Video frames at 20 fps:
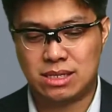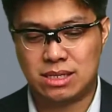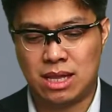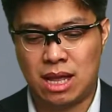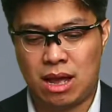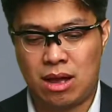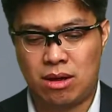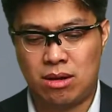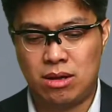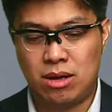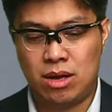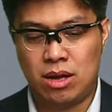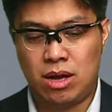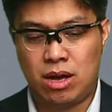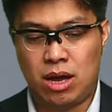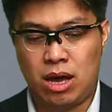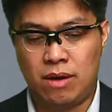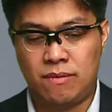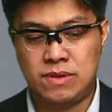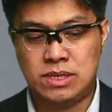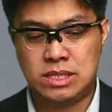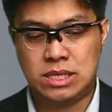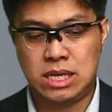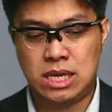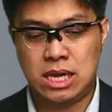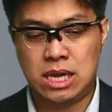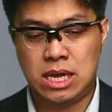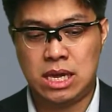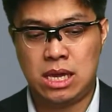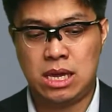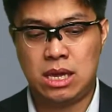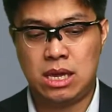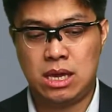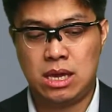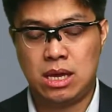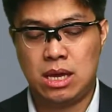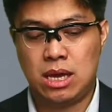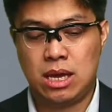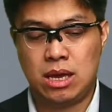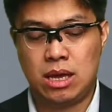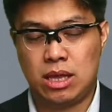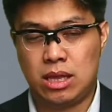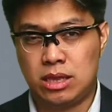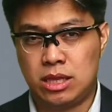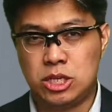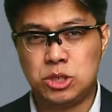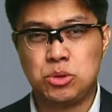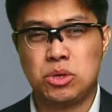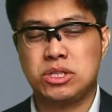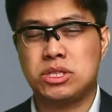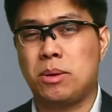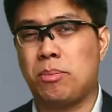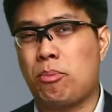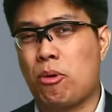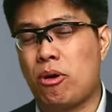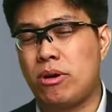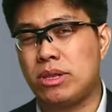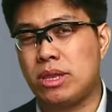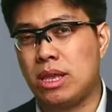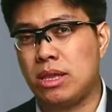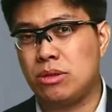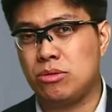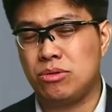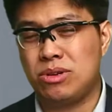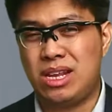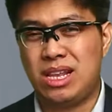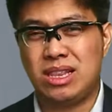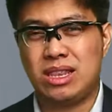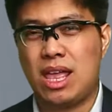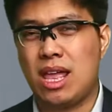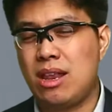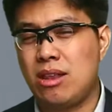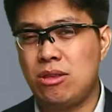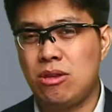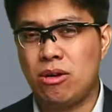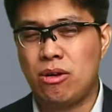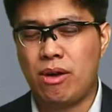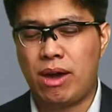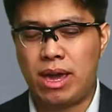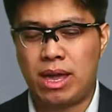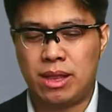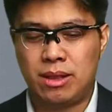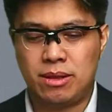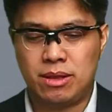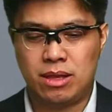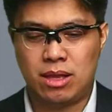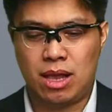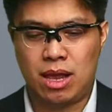Now, obviously, this was reported to Nintendo, and